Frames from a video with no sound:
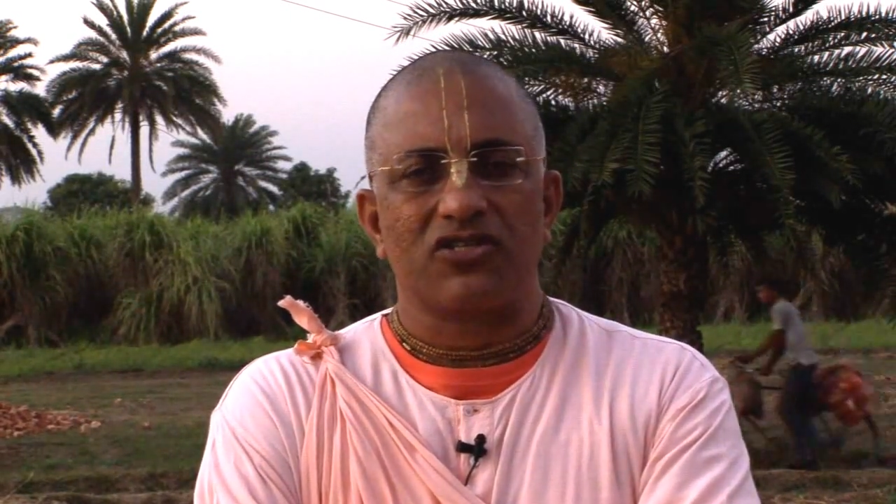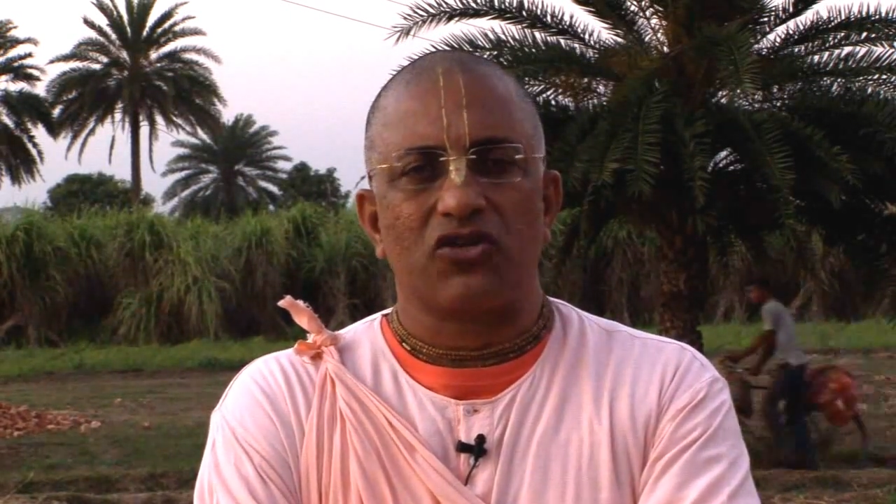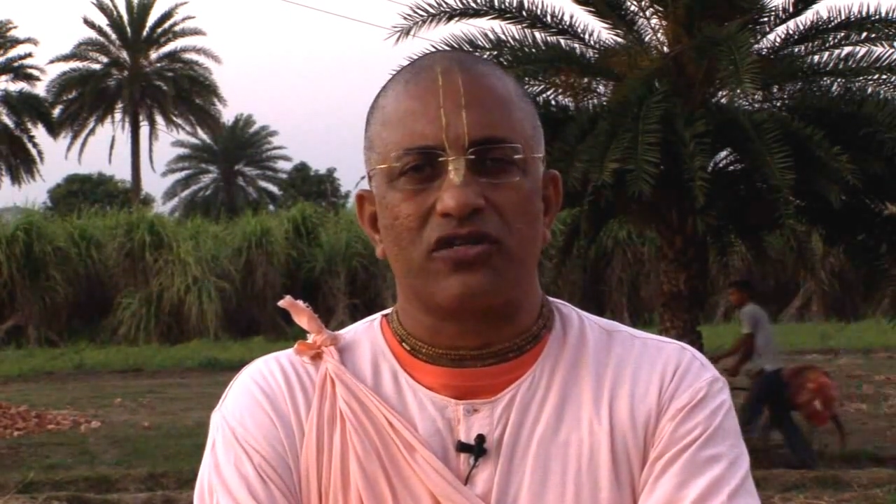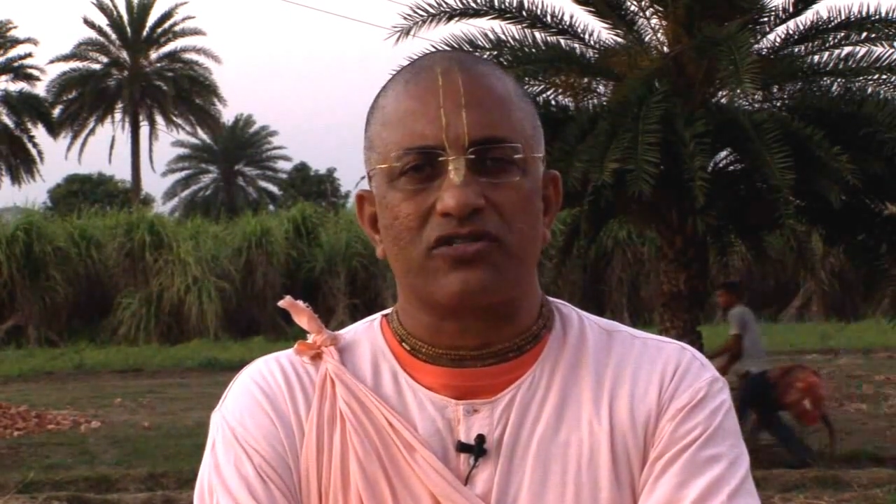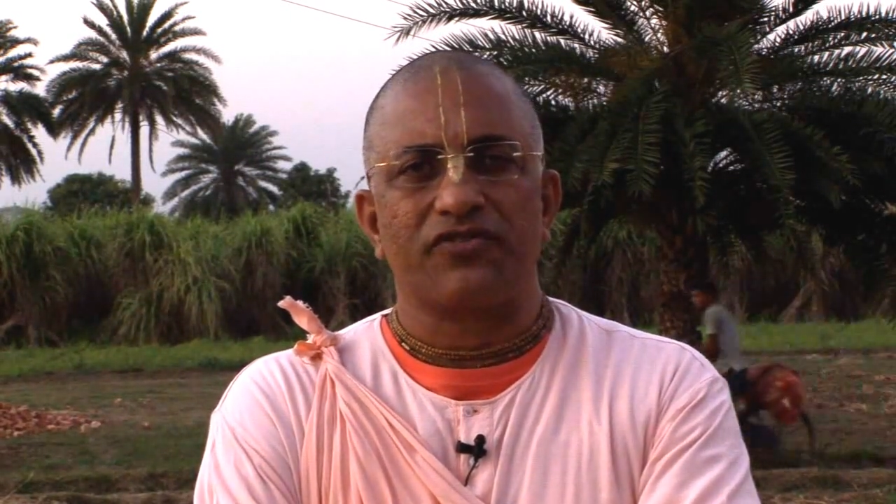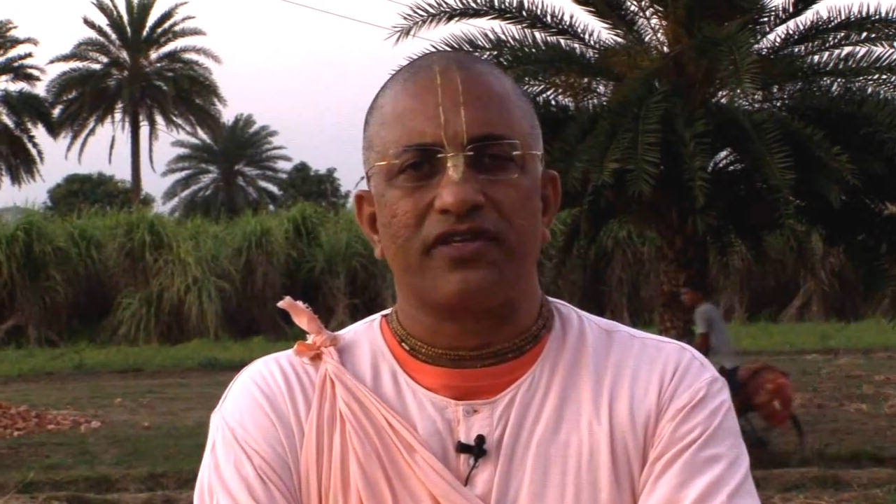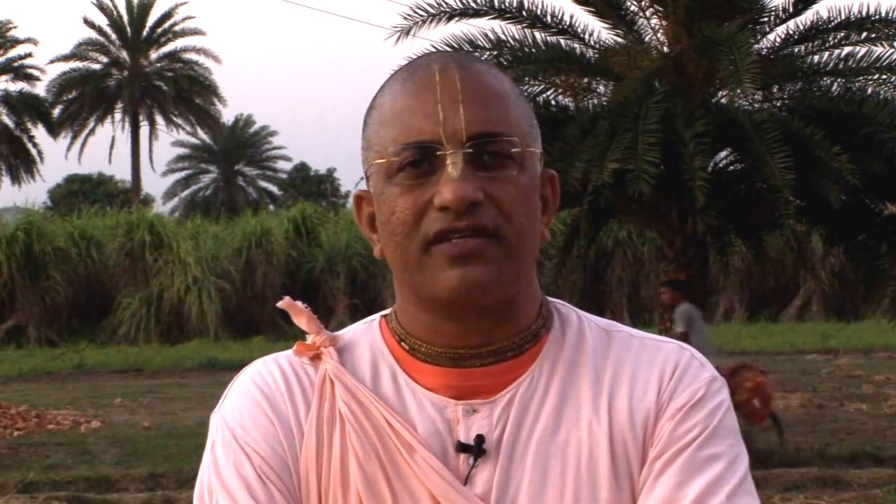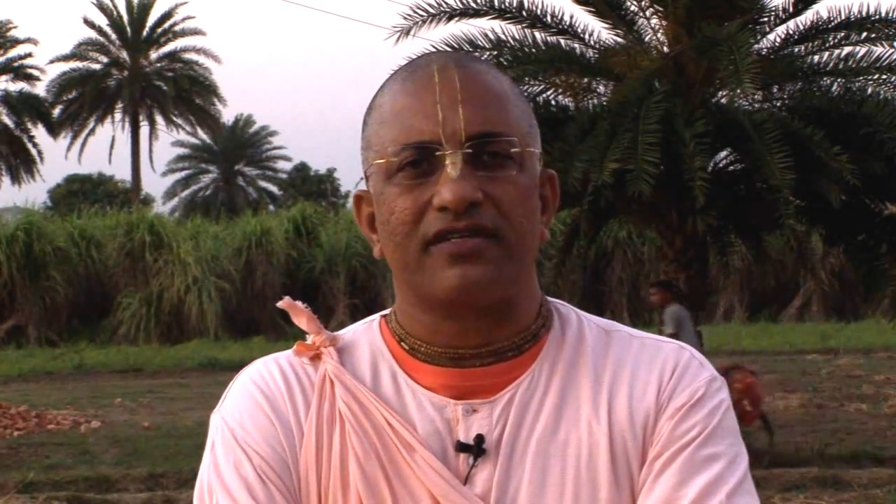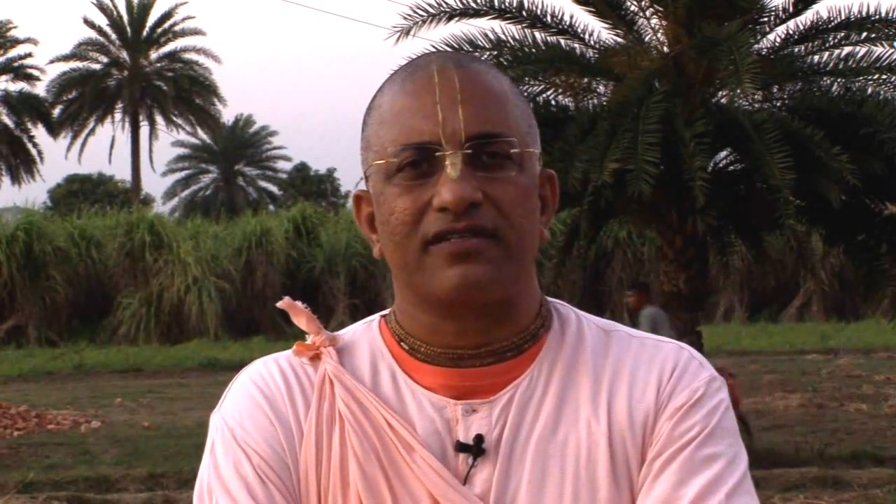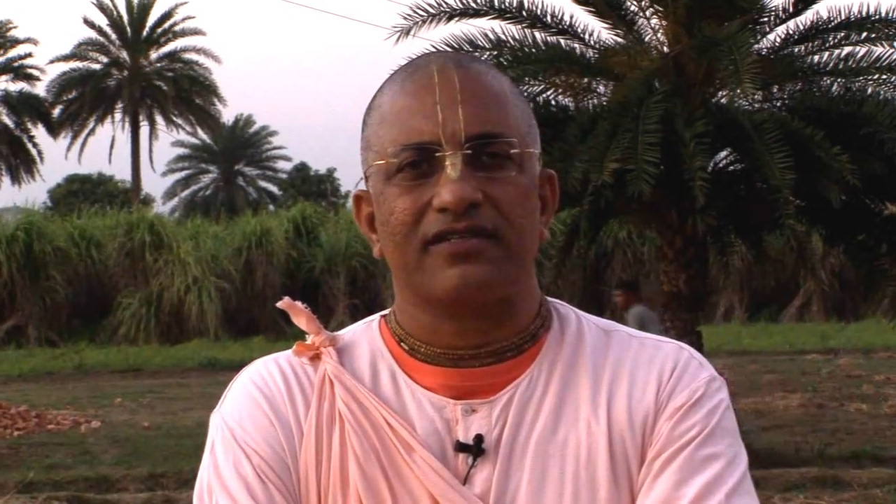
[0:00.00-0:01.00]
lotus feet.